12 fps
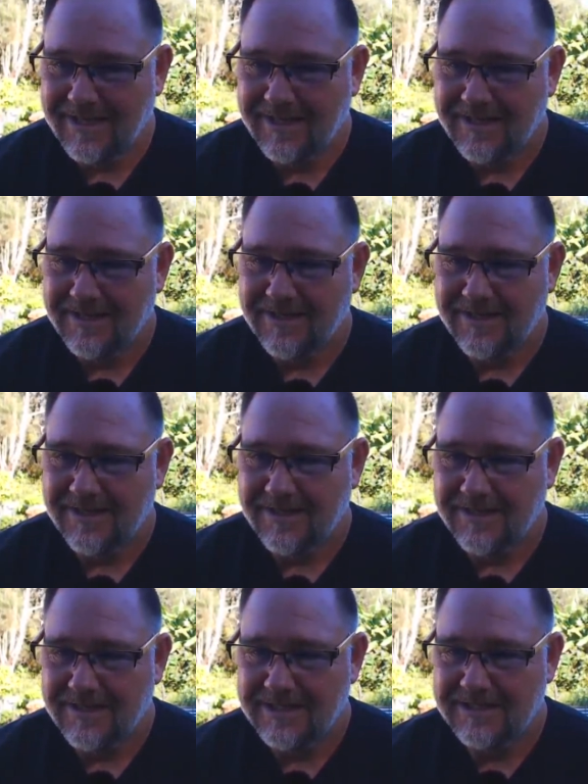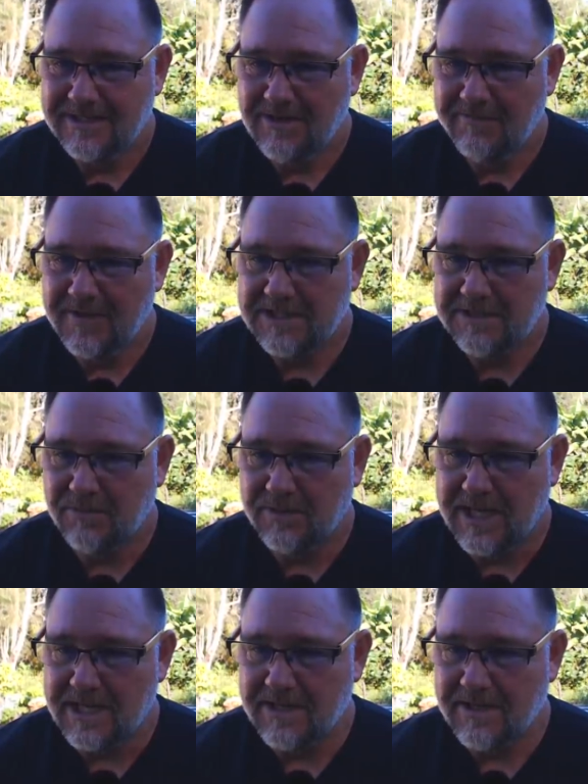Is there a vegetable that
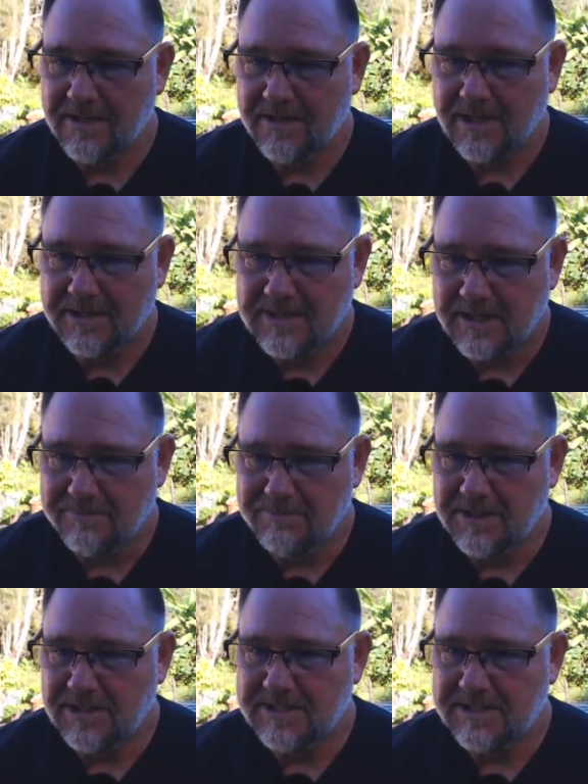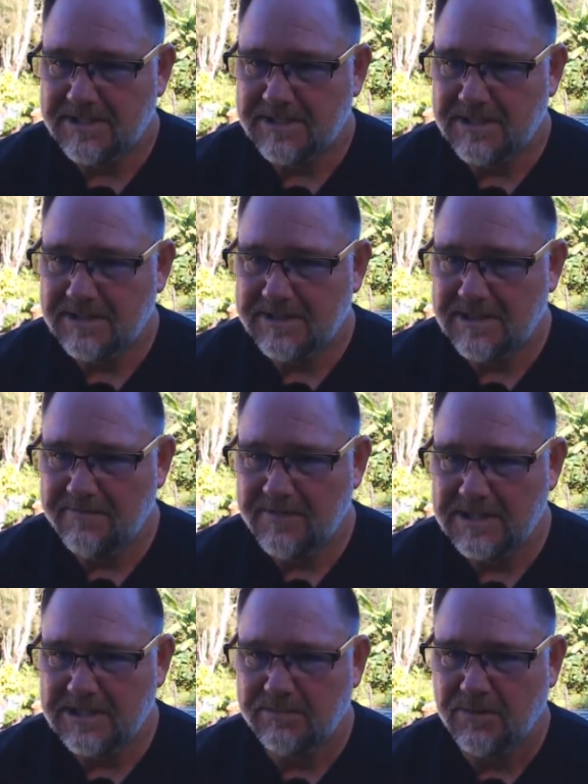I say, Melissa, is there a vegetable
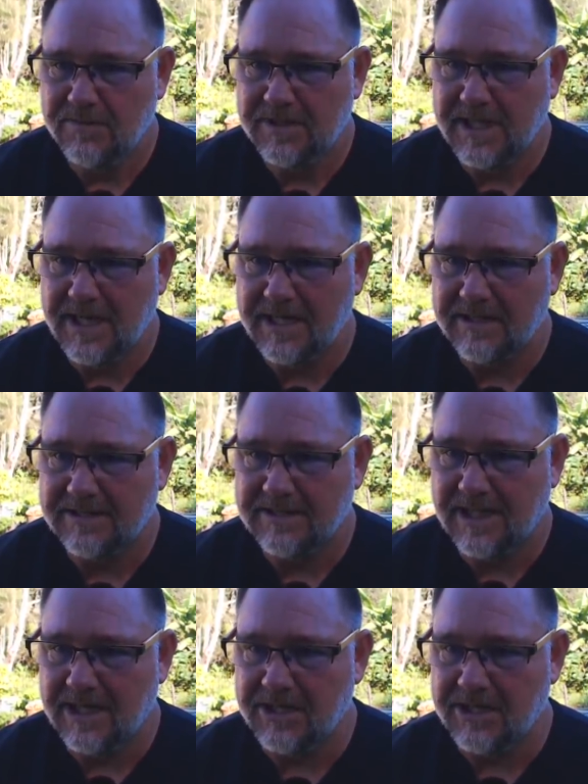that you,